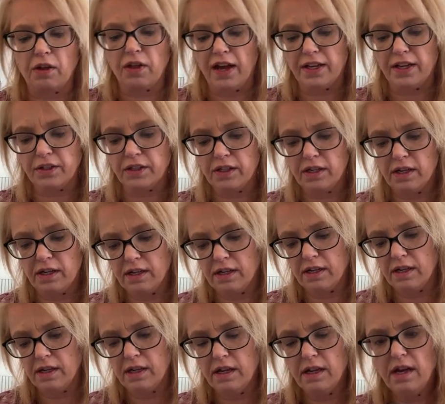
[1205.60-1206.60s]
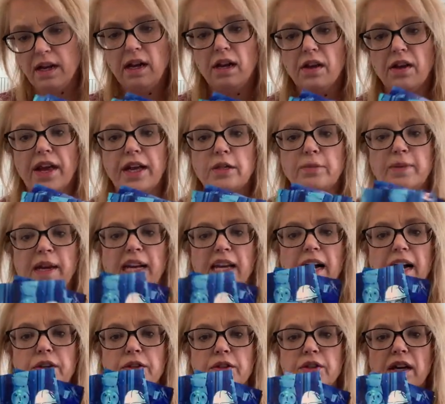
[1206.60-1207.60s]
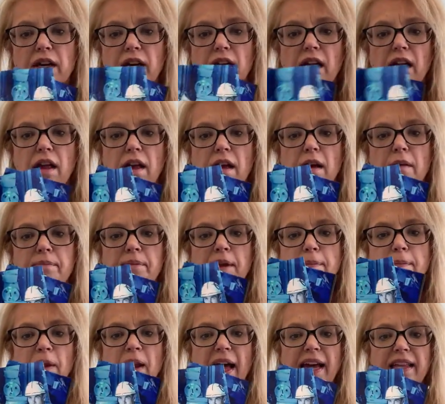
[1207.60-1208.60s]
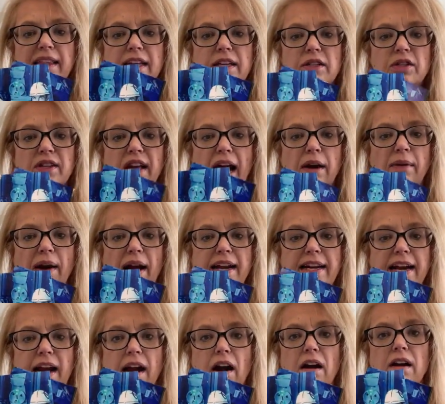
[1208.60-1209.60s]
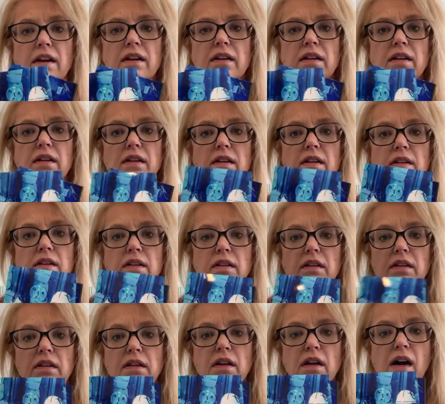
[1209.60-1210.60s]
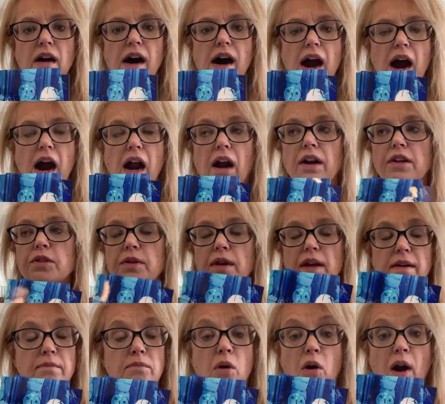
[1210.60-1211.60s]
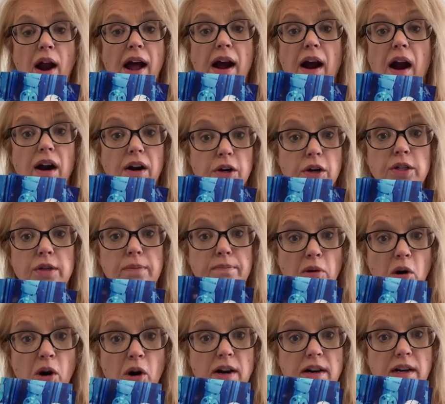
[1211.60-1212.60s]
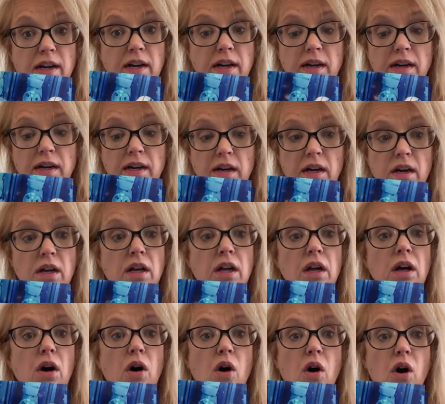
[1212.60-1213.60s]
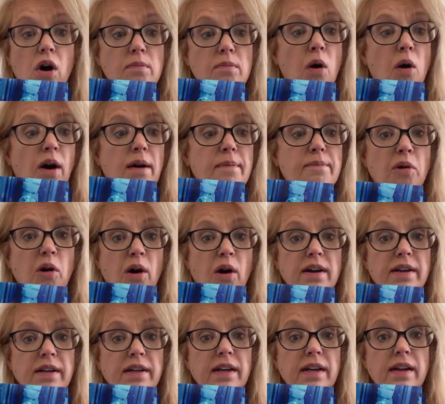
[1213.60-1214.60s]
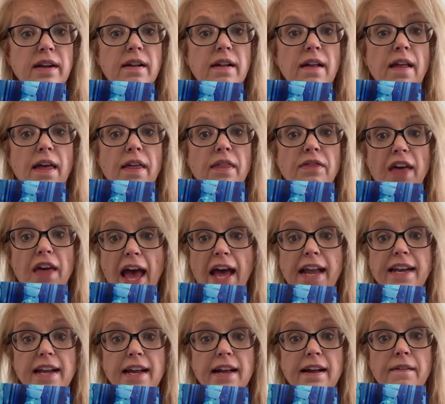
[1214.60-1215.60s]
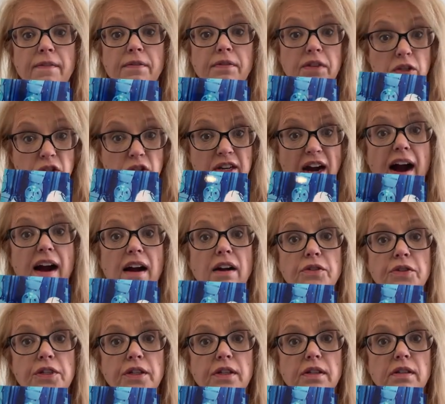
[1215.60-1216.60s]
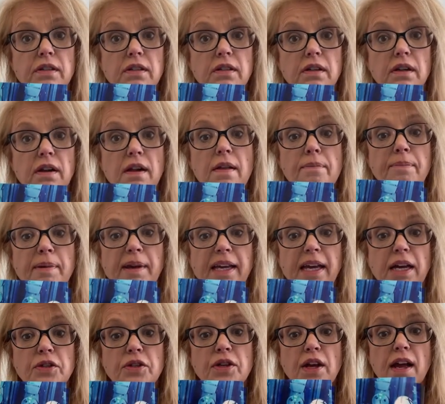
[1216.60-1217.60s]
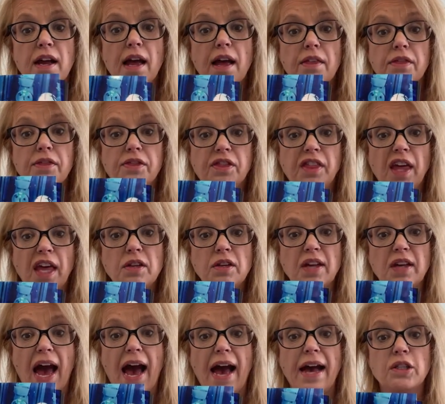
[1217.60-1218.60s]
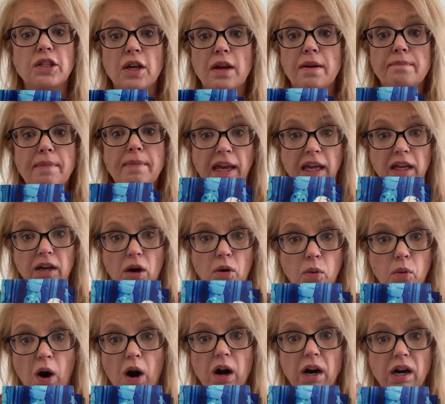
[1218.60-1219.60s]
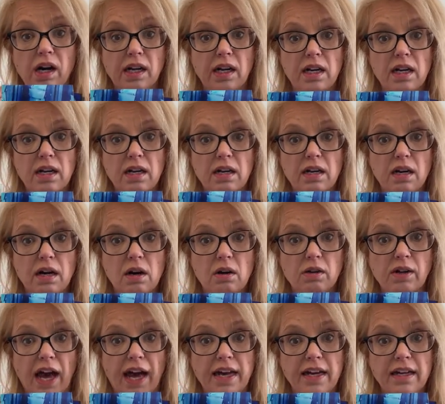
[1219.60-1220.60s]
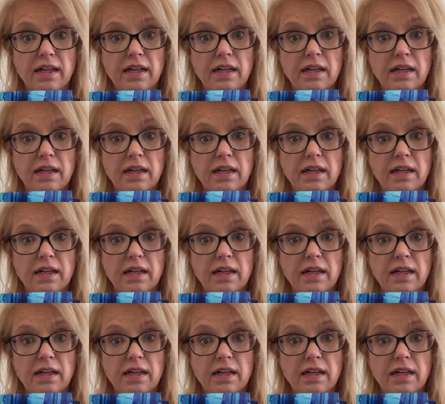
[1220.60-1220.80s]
this is because people like this guy right here are as important or more important than the stars, because these guys make it all work. Okay.